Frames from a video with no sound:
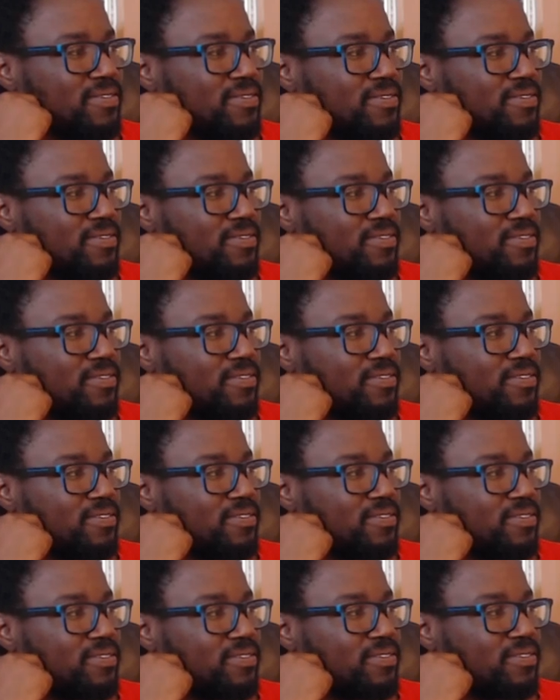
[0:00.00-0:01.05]

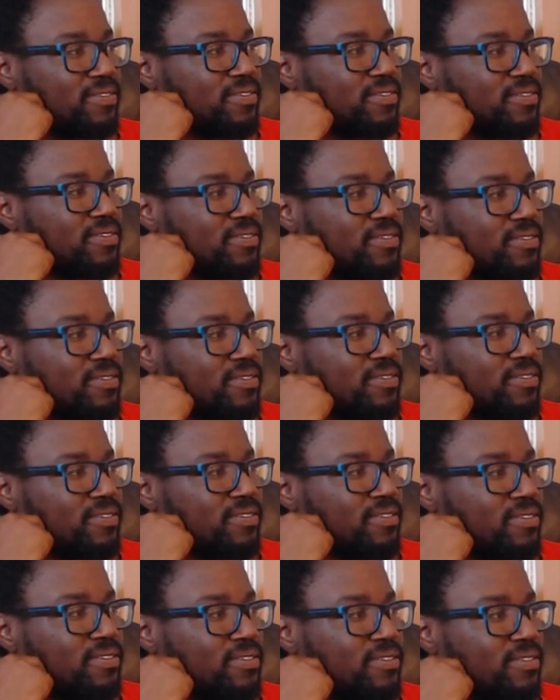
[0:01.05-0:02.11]

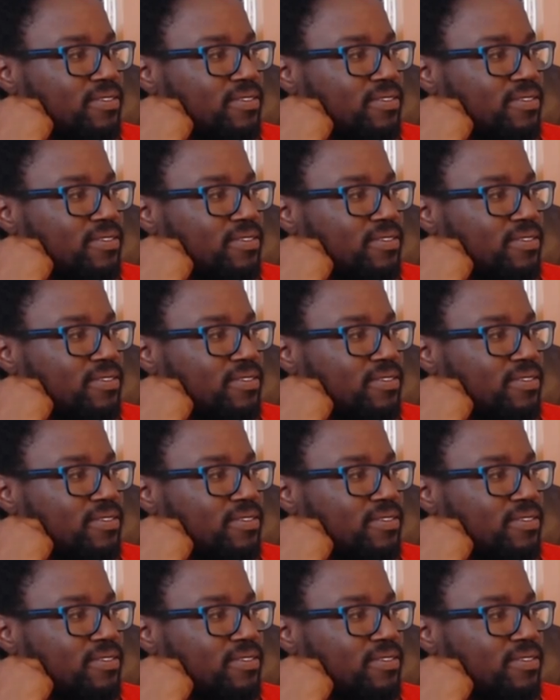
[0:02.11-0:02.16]
No words are spoken by the person on screen.